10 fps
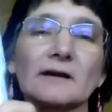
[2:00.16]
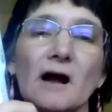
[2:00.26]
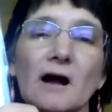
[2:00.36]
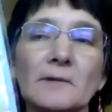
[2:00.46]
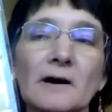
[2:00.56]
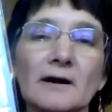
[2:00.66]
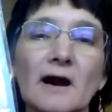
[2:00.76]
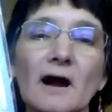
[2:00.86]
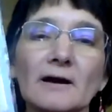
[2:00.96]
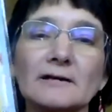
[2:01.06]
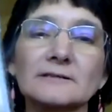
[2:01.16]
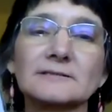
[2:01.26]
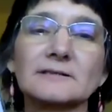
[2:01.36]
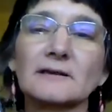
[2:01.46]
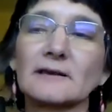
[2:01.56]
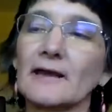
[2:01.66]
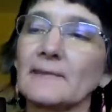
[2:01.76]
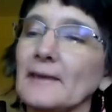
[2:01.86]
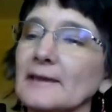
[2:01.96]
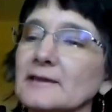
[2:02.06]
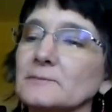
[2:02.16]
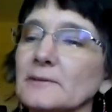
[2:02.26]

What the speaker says: Hallmark cards, and they can